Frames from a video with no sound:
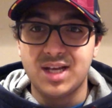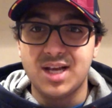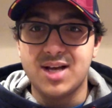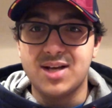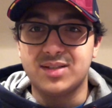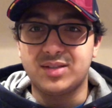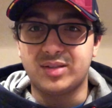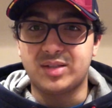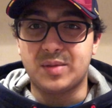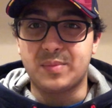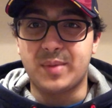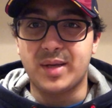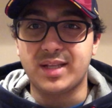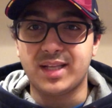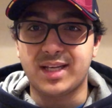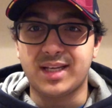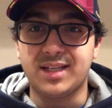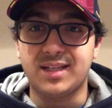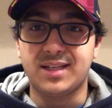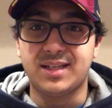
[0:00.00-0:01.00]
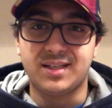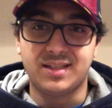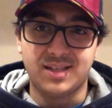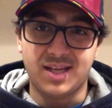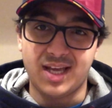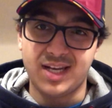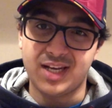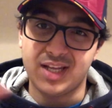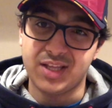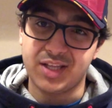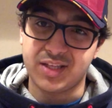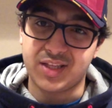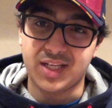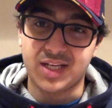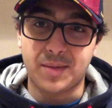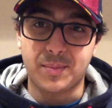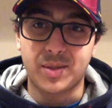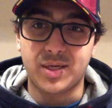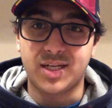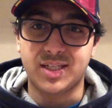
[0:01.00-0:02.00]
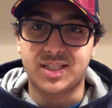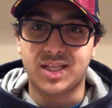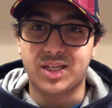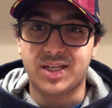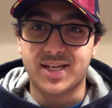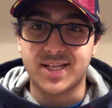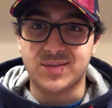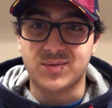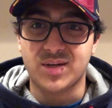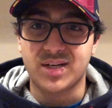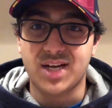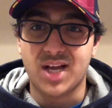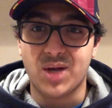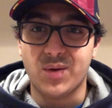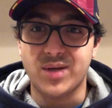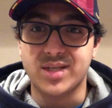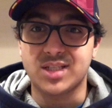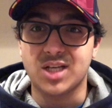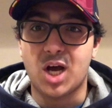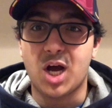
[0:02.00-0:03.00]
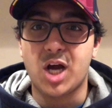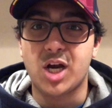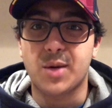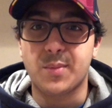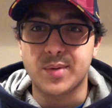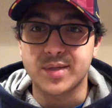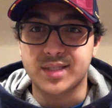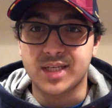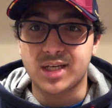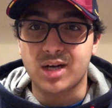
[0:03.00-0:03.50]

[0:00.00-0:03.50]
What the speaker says: So Dembele, another thing I'm going to tell you guys right now is 100%